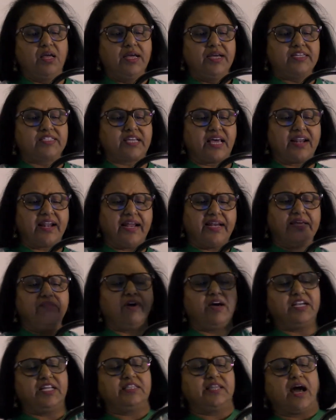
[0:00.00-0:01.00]
Is there
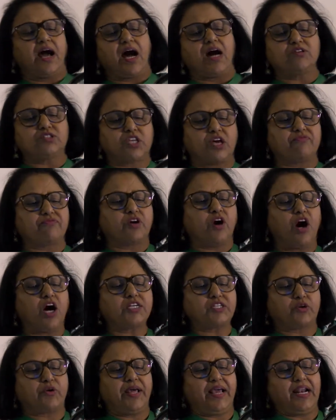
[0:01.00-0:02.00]
anyone in the house of God
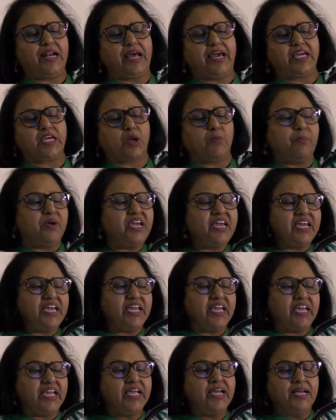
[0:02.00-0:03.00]
today like
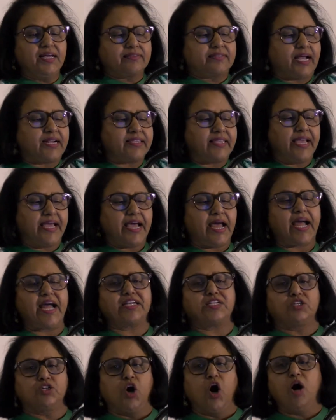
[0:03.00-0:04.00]
me that they had
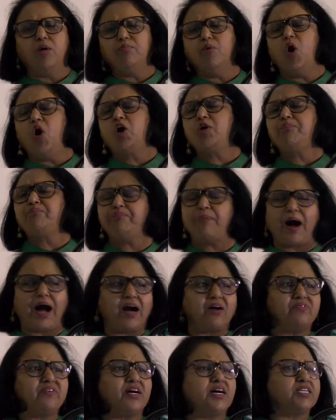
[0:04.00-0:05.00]
no more
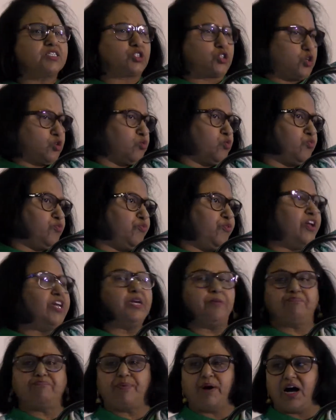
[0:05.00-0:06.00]
power to
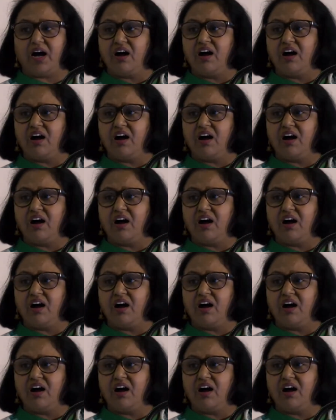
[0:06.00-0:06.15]
weep?